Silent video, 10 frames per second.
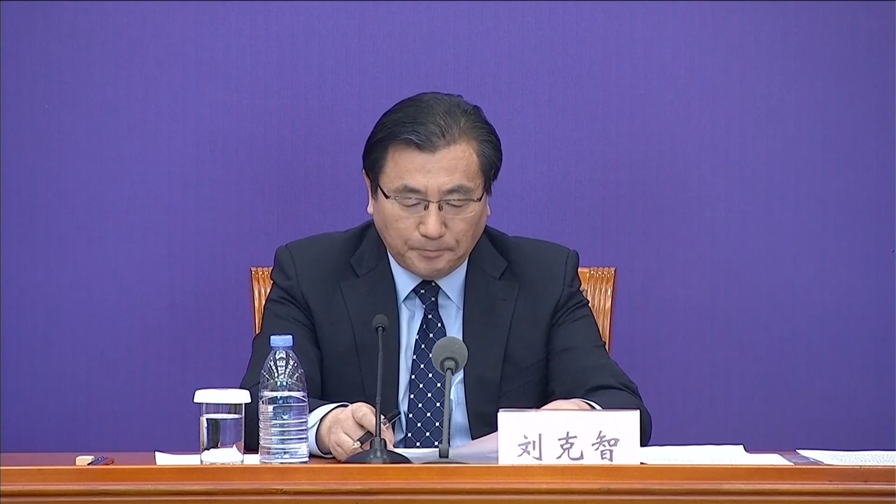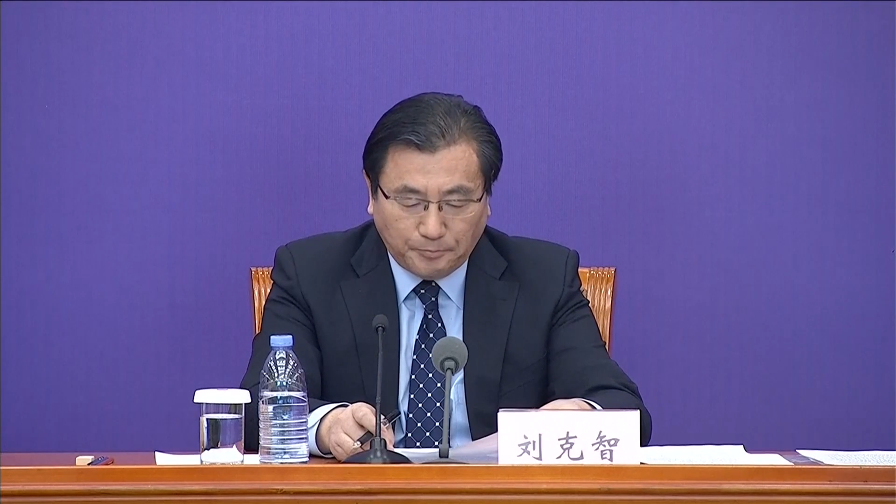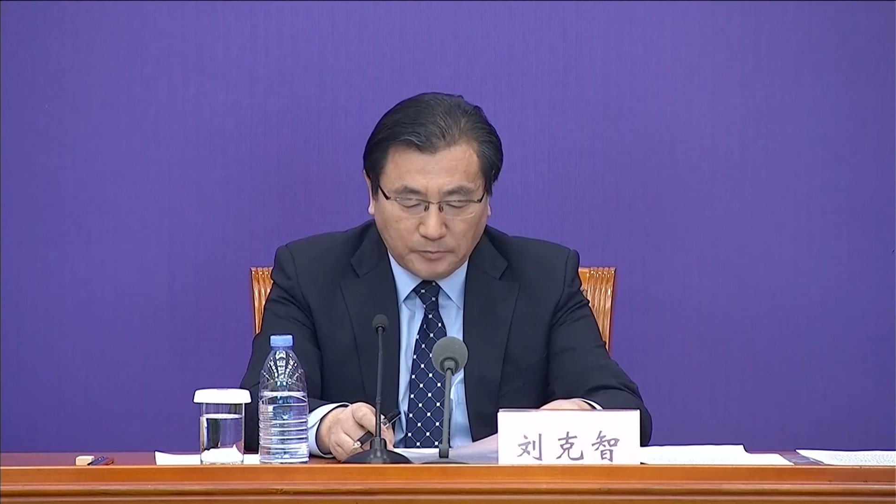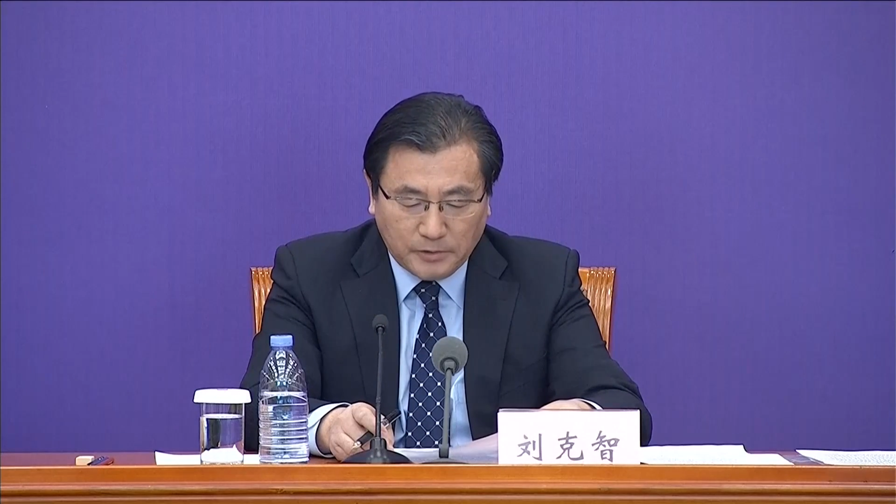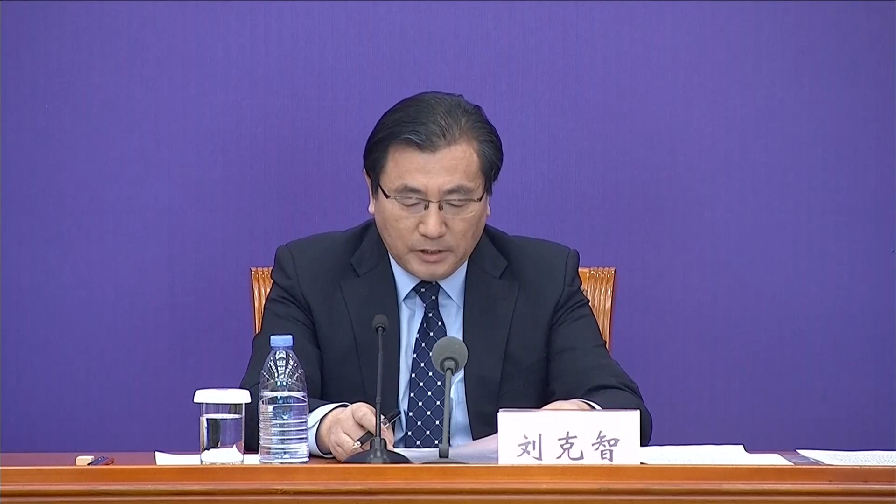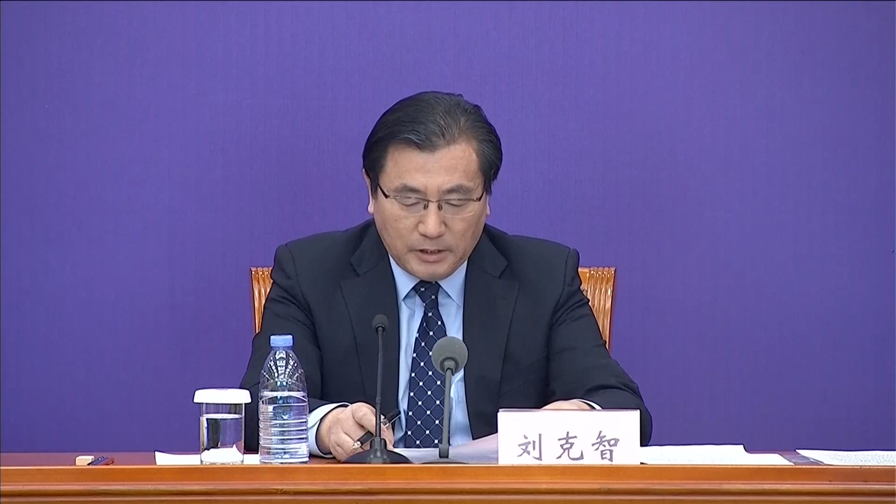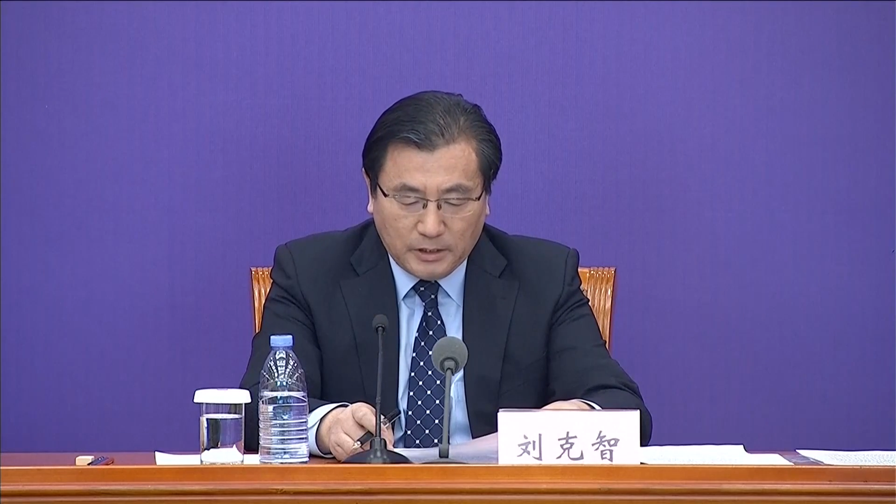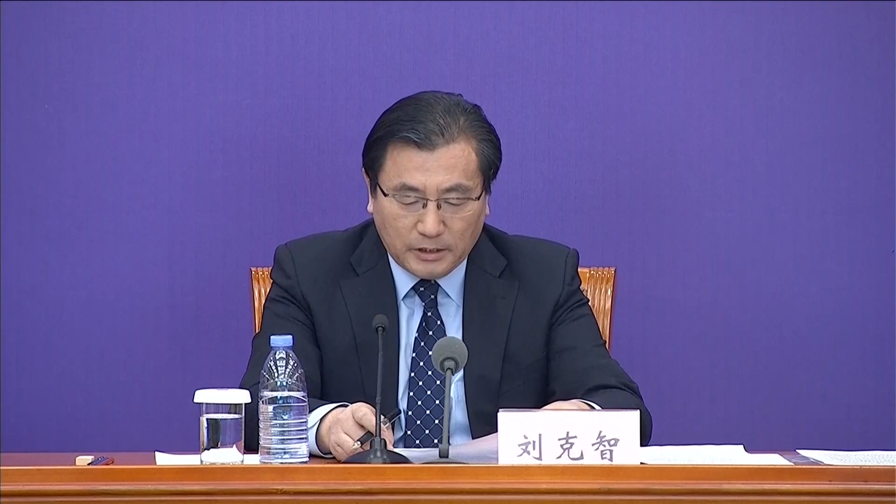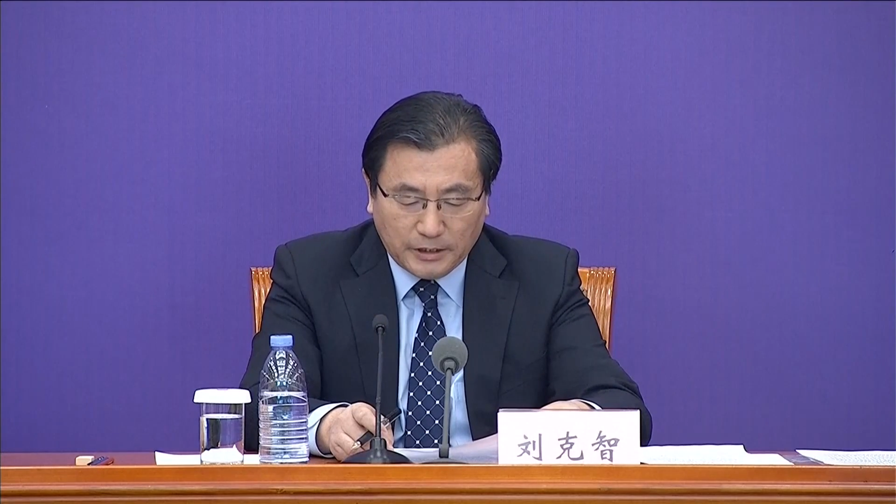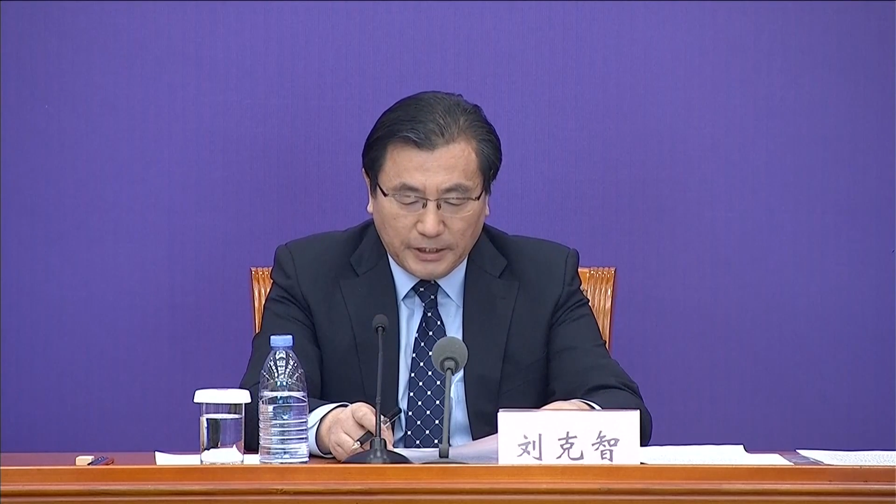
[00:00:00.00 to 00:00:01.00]
can be
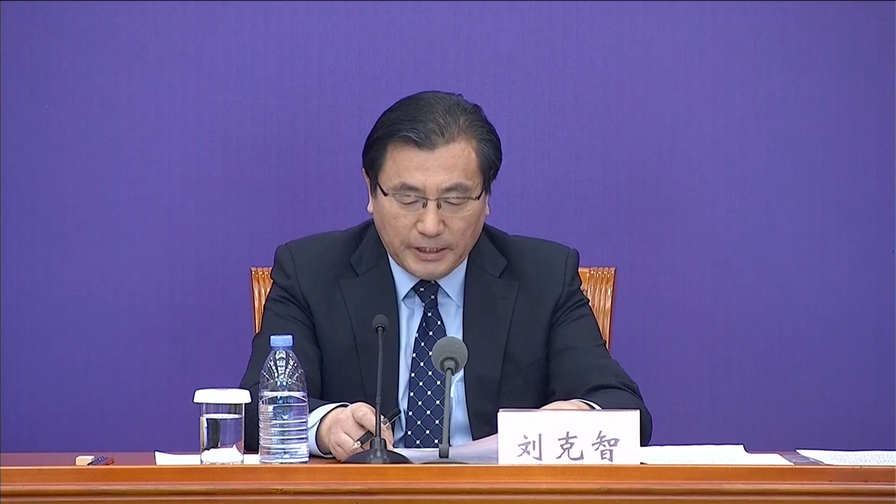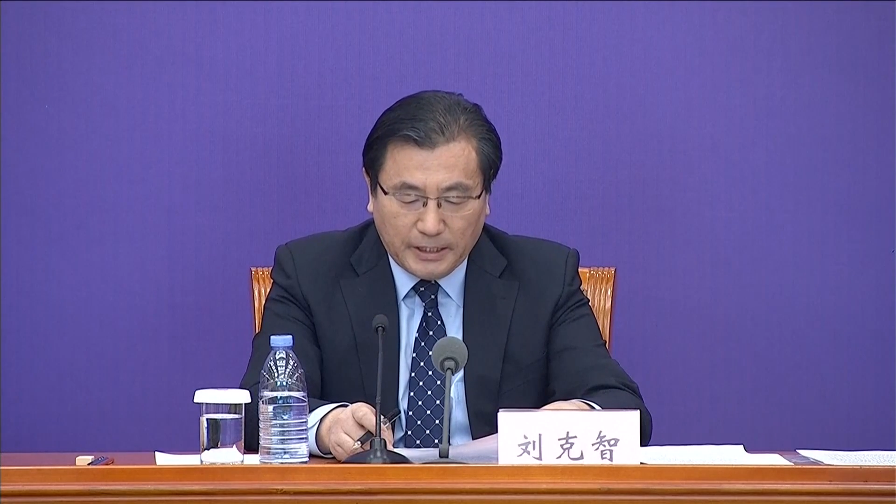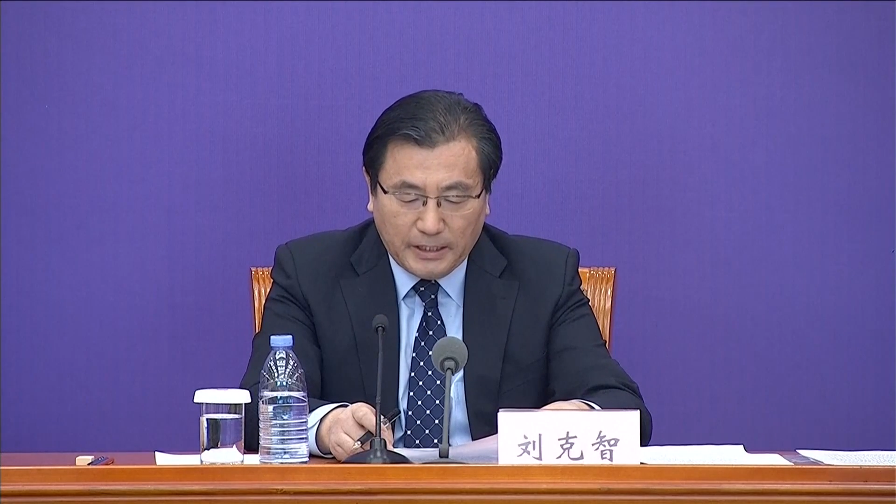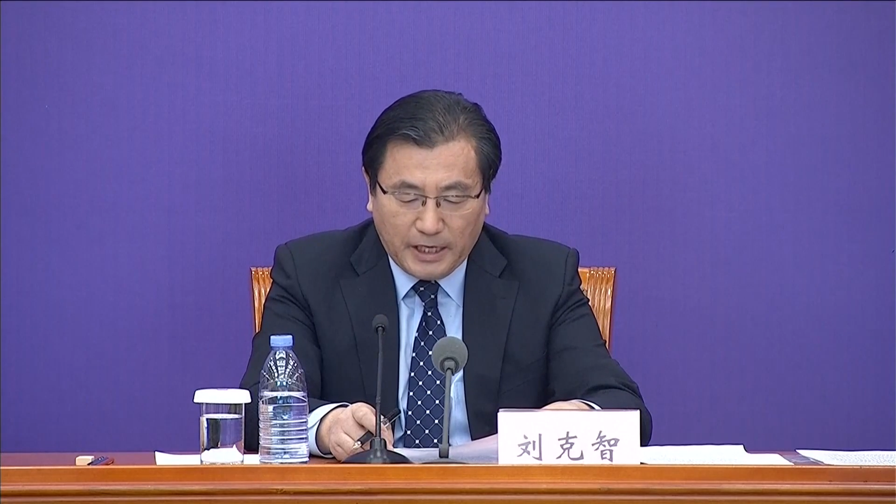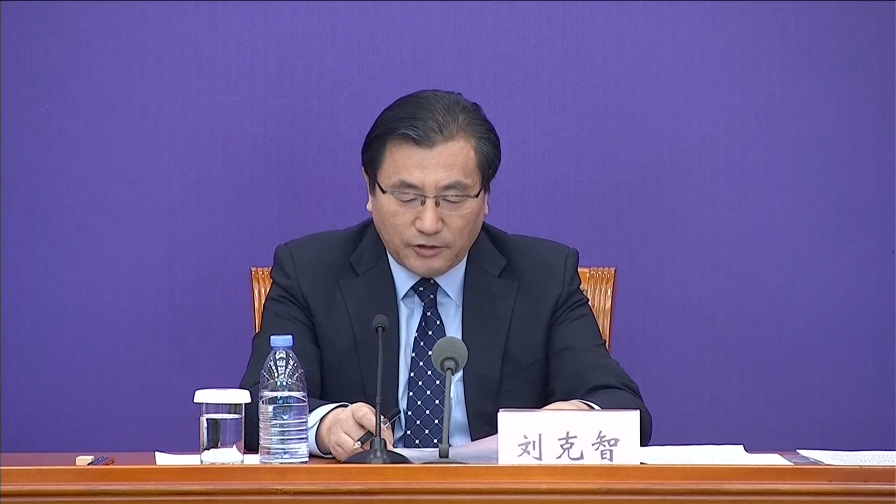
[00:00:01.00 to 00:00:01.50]
refunded.